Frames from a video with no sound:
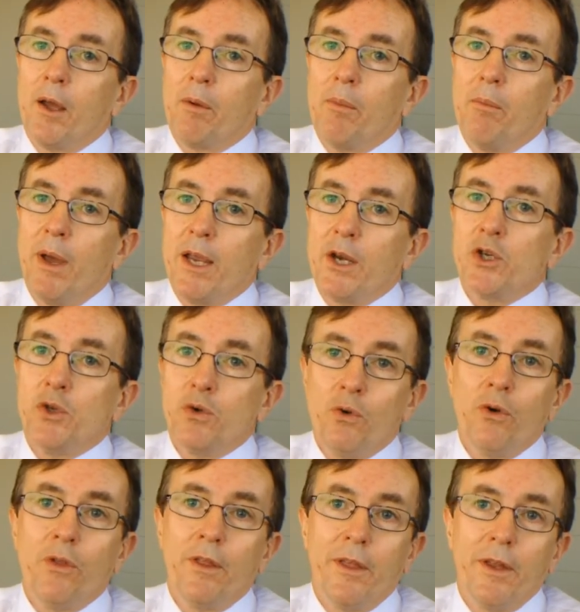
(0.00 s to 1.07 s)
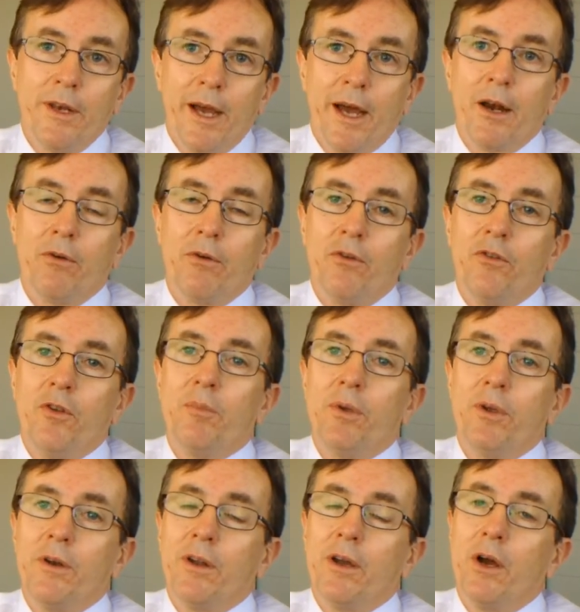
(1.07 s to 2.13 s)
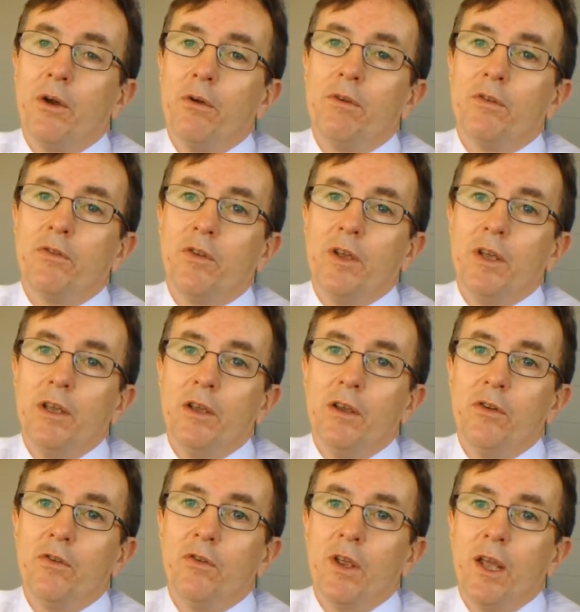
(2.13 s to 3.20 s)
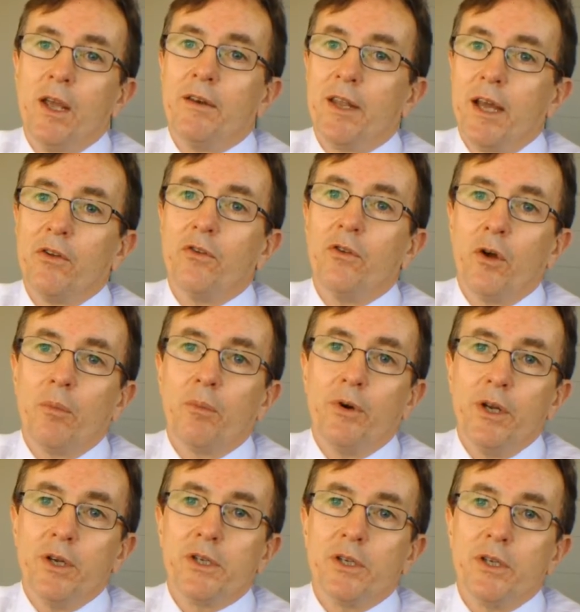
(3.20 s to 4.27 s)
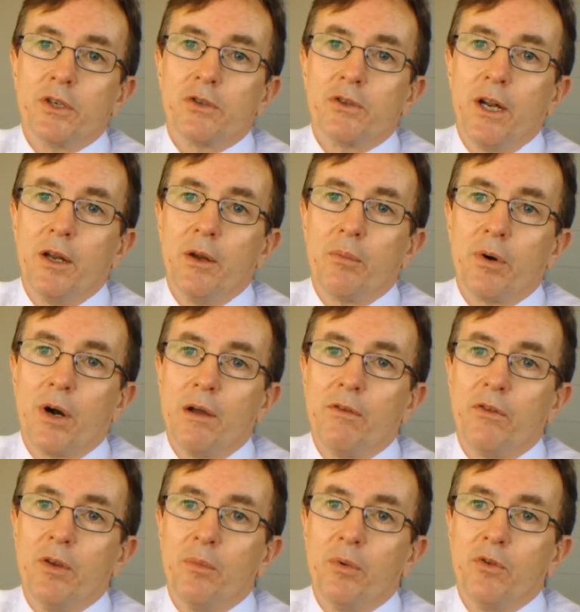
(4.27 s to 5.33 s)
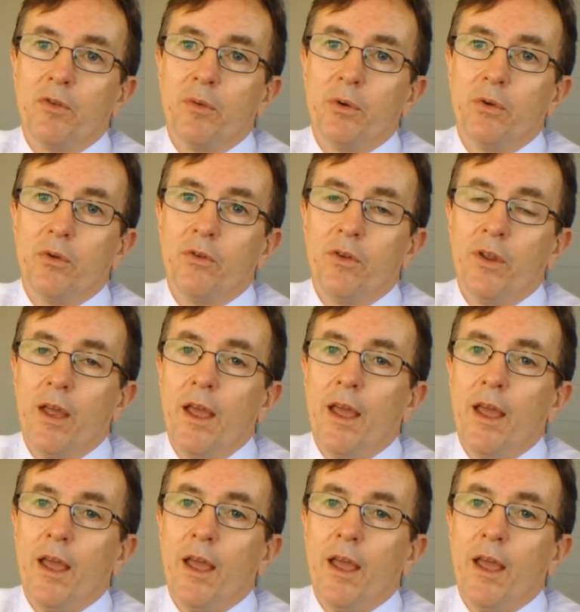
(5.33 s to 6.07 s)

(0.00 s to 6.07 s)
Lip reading: make sure that the data recipient overseas does not breach the Australian privacy principles,